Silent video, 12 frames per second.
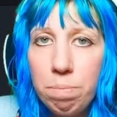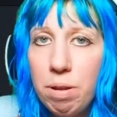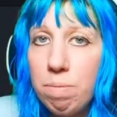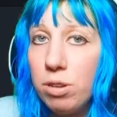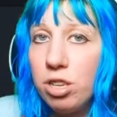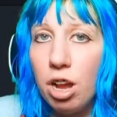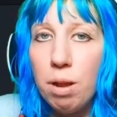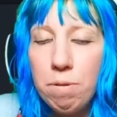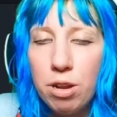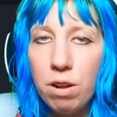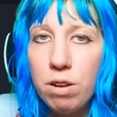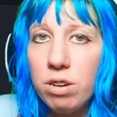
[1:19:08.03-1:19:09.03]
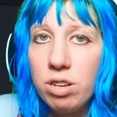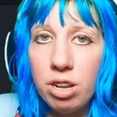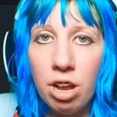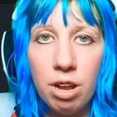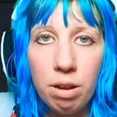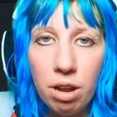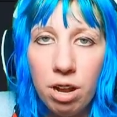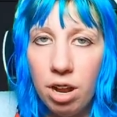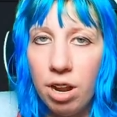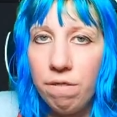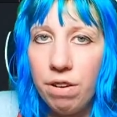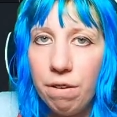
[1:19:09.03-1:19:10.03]
of people, Cyberkongs,
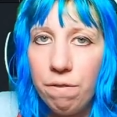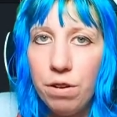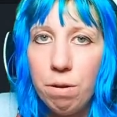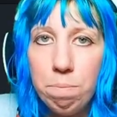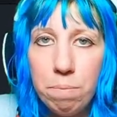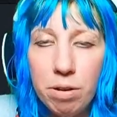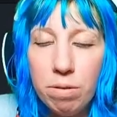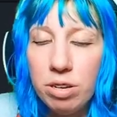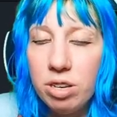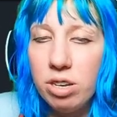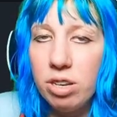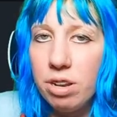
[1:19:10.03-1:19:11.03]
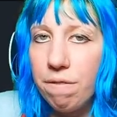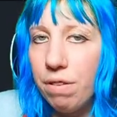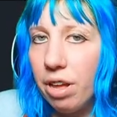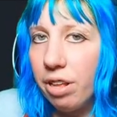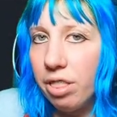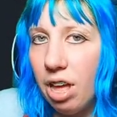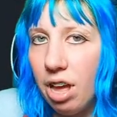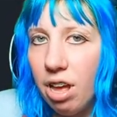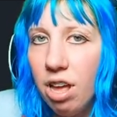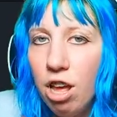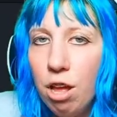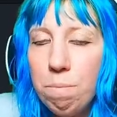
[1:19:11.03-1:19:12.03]
hiring for builders and stuff like
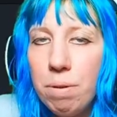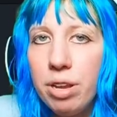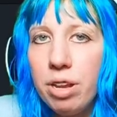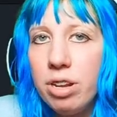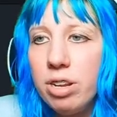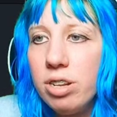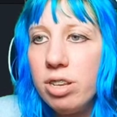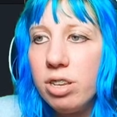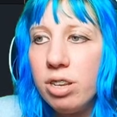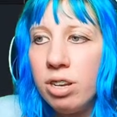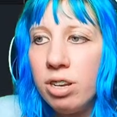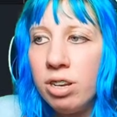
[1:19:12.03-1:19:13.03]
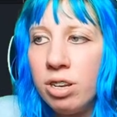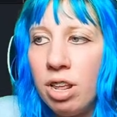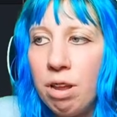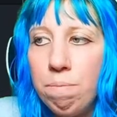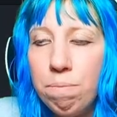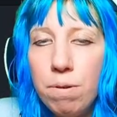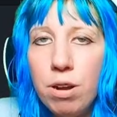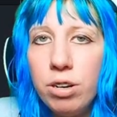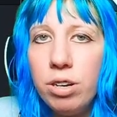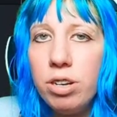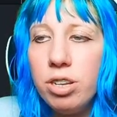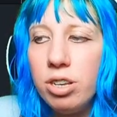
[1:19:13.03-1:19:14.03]
that, because they
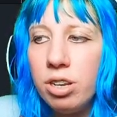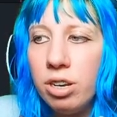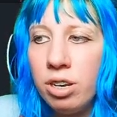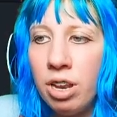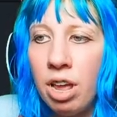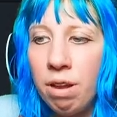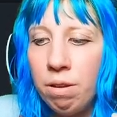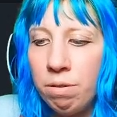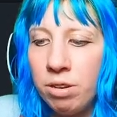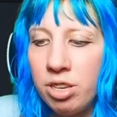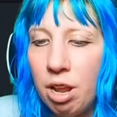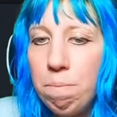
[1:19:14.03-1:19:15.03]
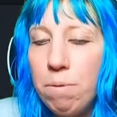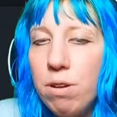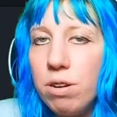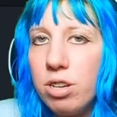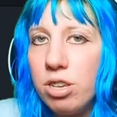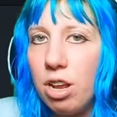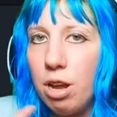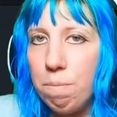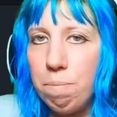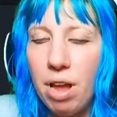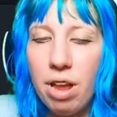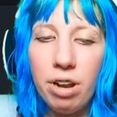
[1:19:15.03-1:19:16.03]
want their Sandbox
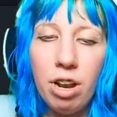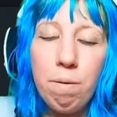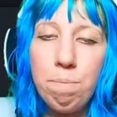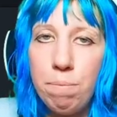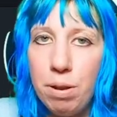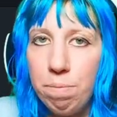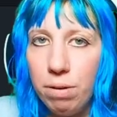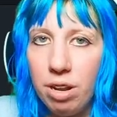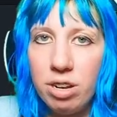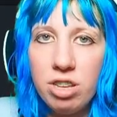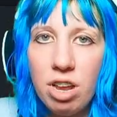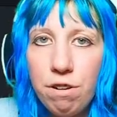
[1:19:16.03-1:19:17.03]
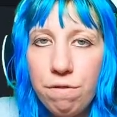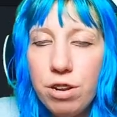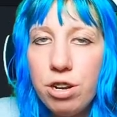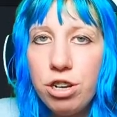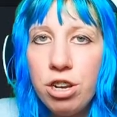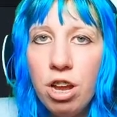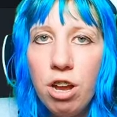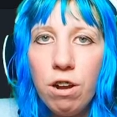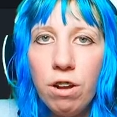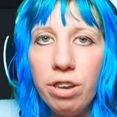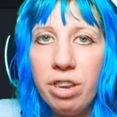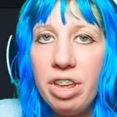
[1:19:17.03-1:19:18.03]
paying like people like Sandrush
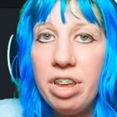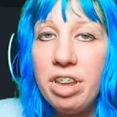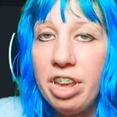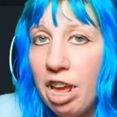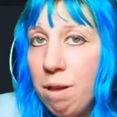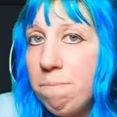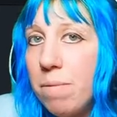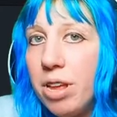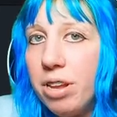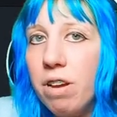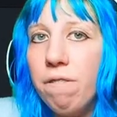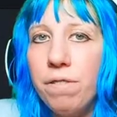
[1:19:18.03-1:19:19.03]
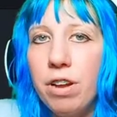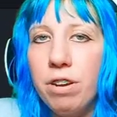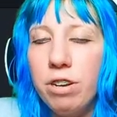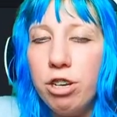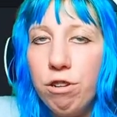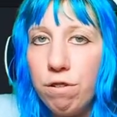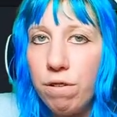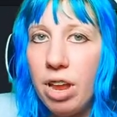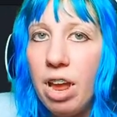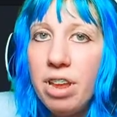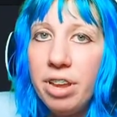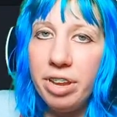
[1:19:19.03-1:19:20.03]
on the Game Maker Fund to
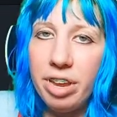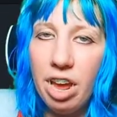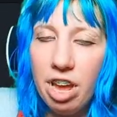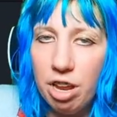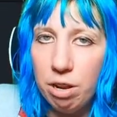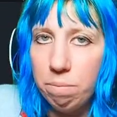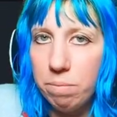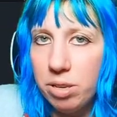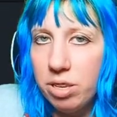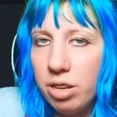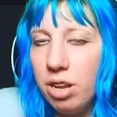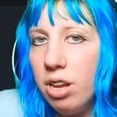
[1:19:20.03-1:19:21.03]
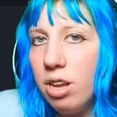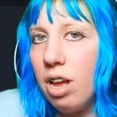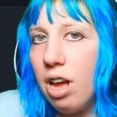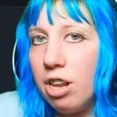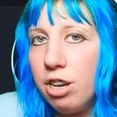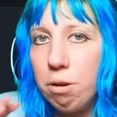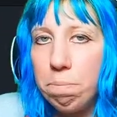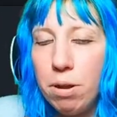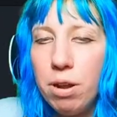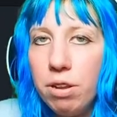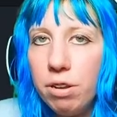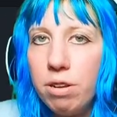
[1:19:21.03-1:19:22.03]
create games and to
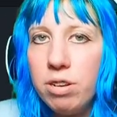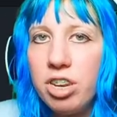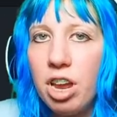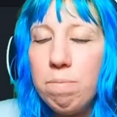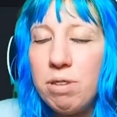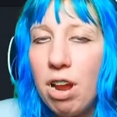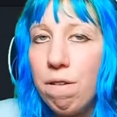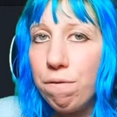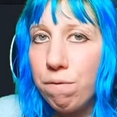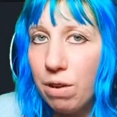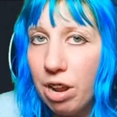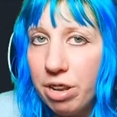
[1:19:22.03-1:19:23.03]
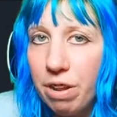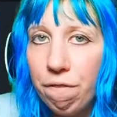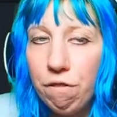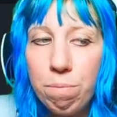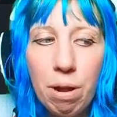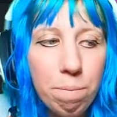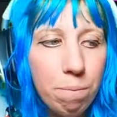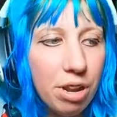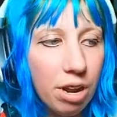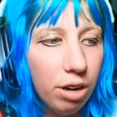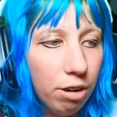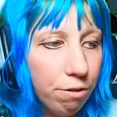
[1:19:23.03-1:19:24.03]
put those games out ready for when
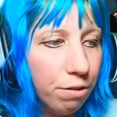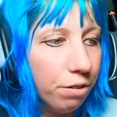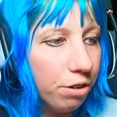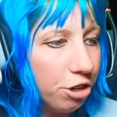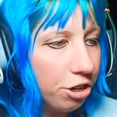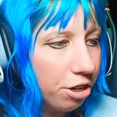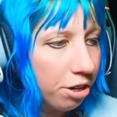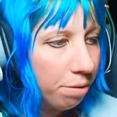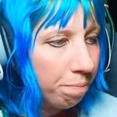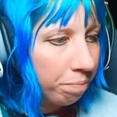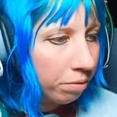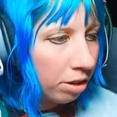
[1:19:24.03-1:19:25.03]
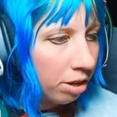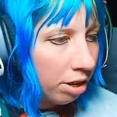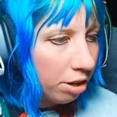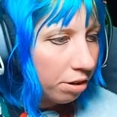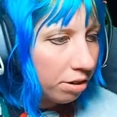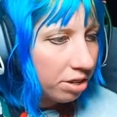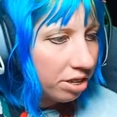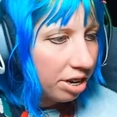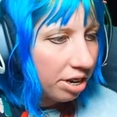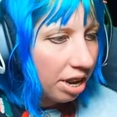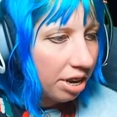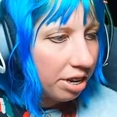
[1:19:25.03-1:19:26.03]
we are launched. You've
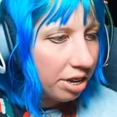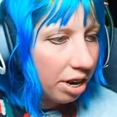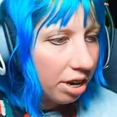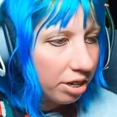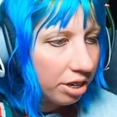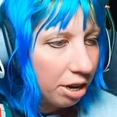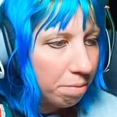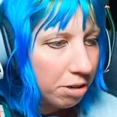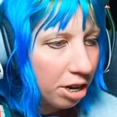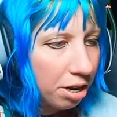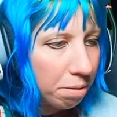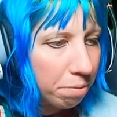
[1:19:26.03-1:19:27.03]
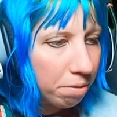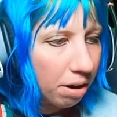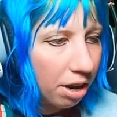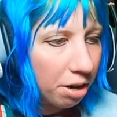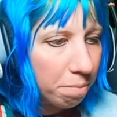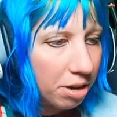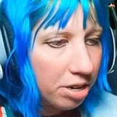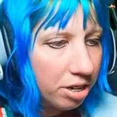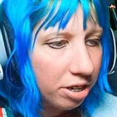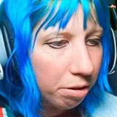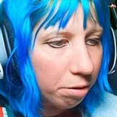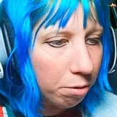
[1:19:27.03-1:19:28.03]
seen any card game table
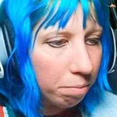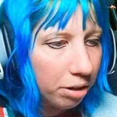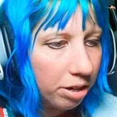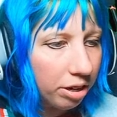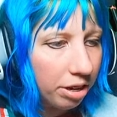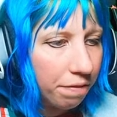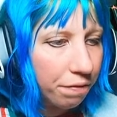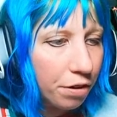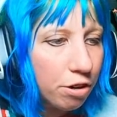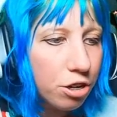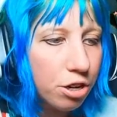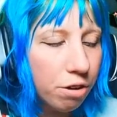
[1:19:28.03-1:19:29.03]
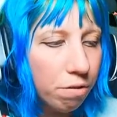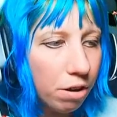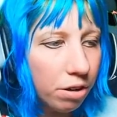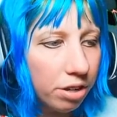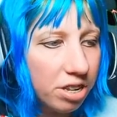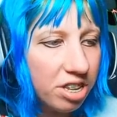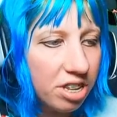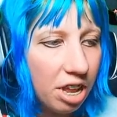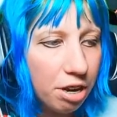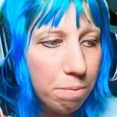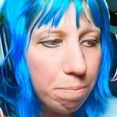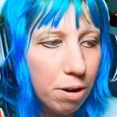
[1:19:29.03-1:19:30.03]
animated and completely functional on the
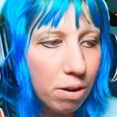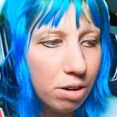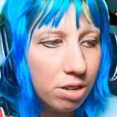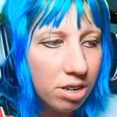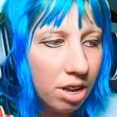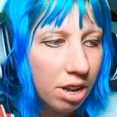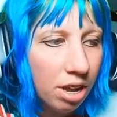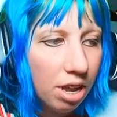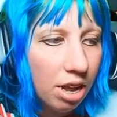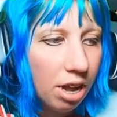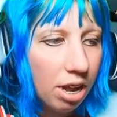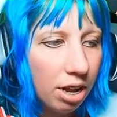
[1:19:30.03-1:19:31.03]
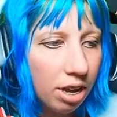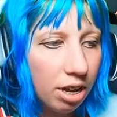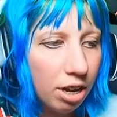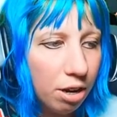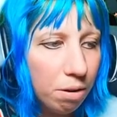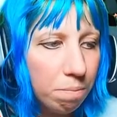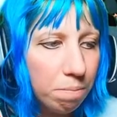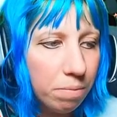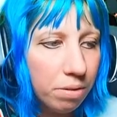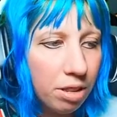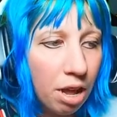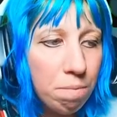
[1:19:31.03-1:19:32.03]
Sandbox.
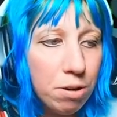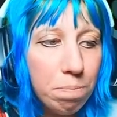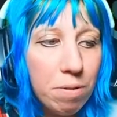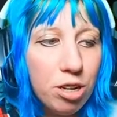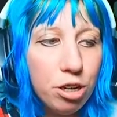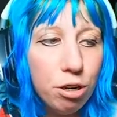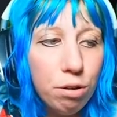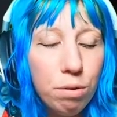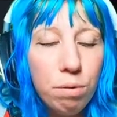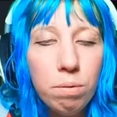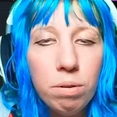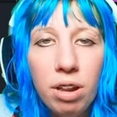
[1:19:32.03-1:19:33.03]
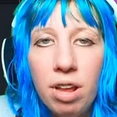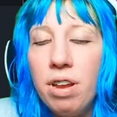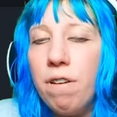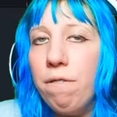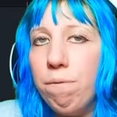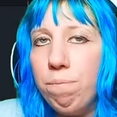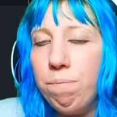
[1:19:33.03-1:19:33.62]
That would be too, like,